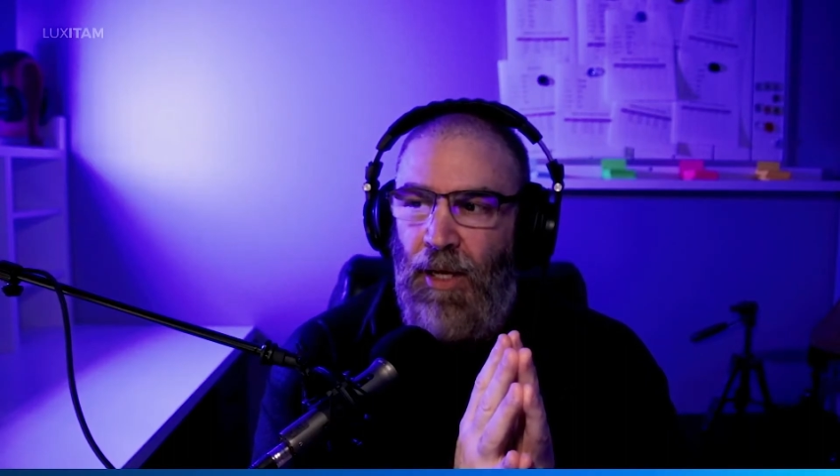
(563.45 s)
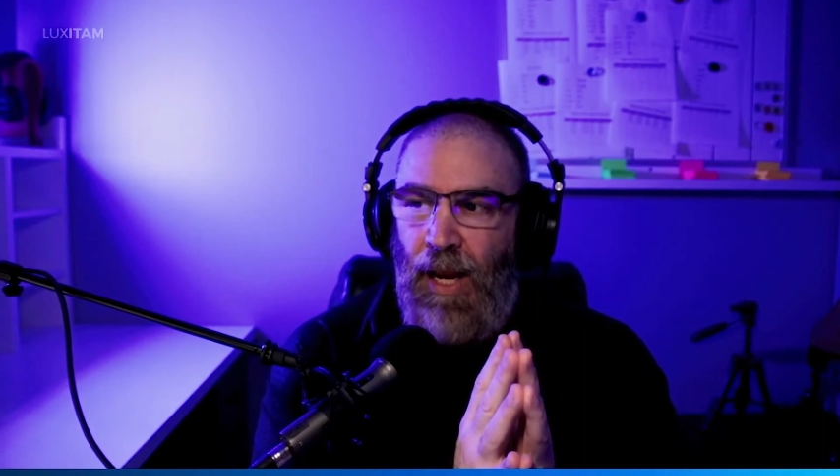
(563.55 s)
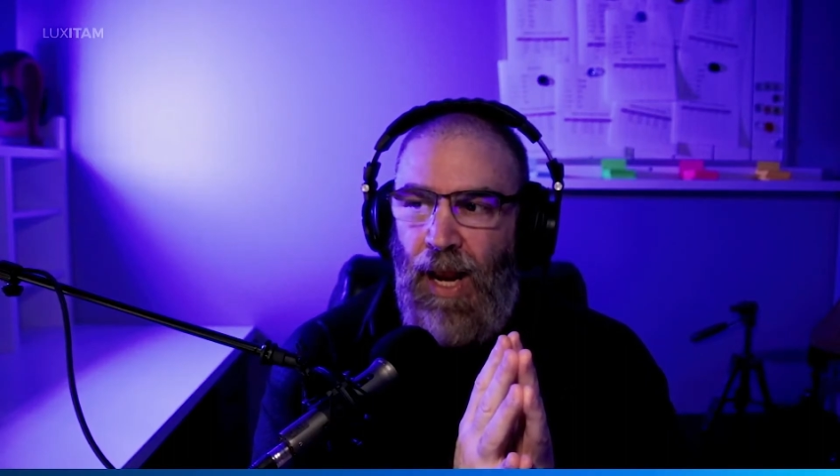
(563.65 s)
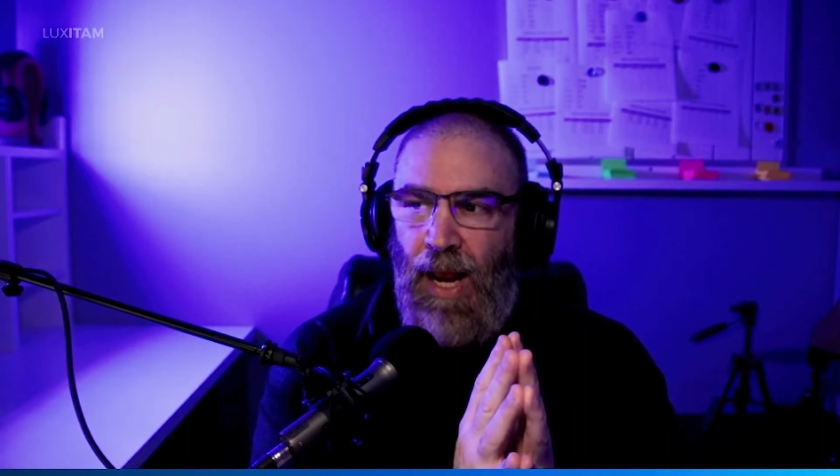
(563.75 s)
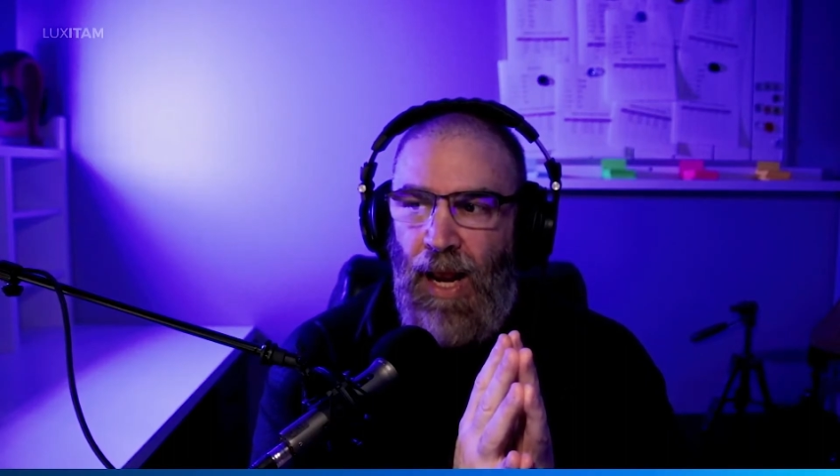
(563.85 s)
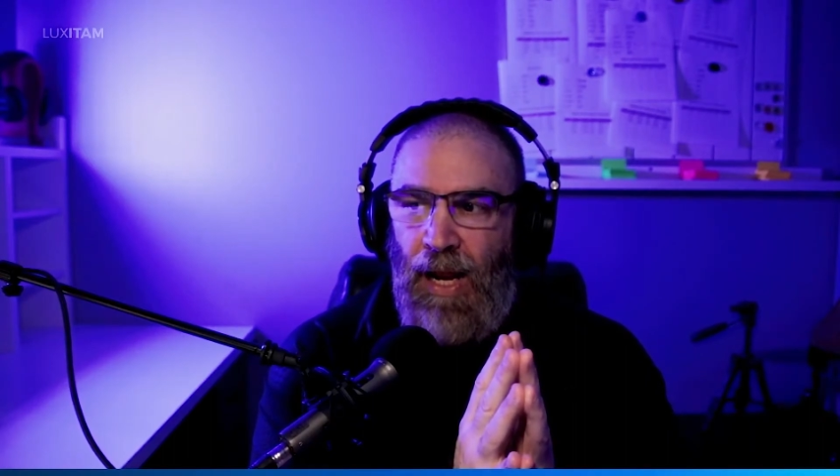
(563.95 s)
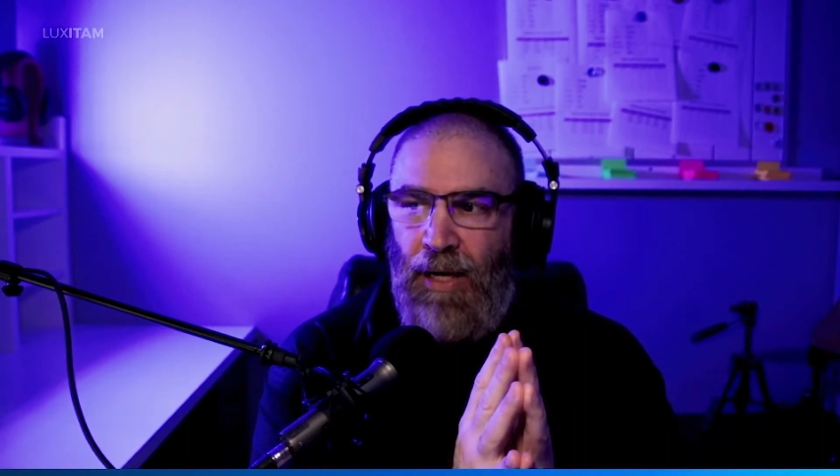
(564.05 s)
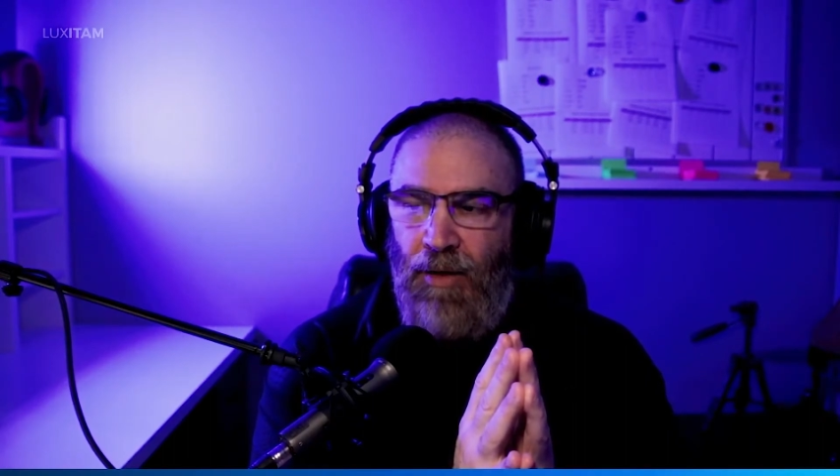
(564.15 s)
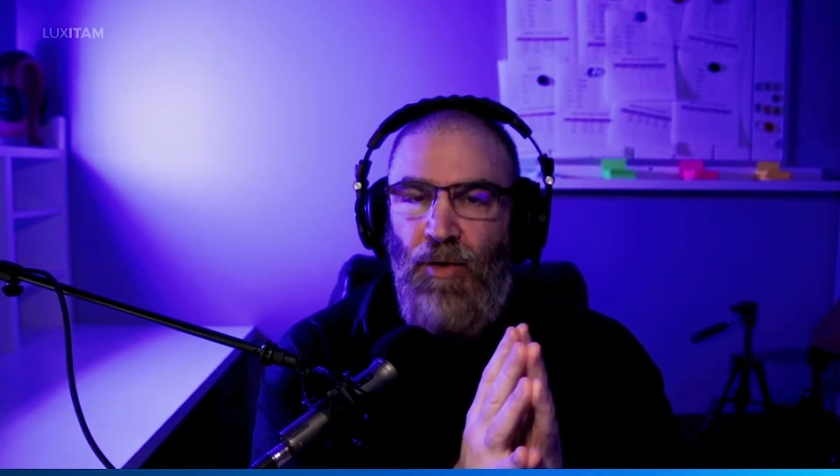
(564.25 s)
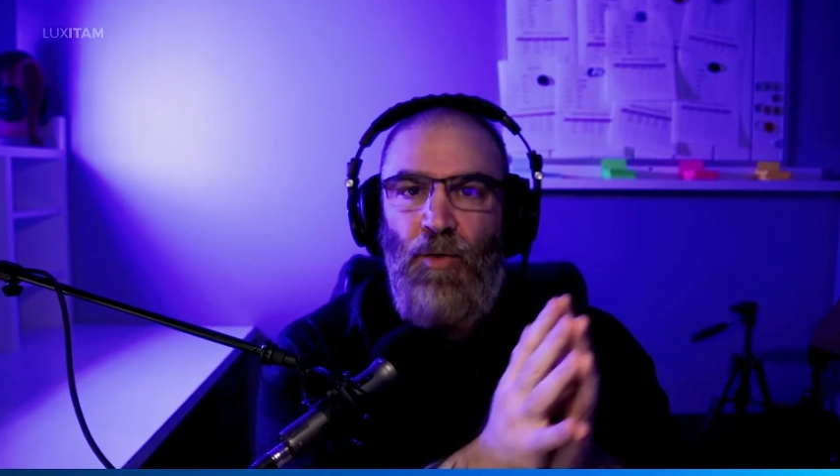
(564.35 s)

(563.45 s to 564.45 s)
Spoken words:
And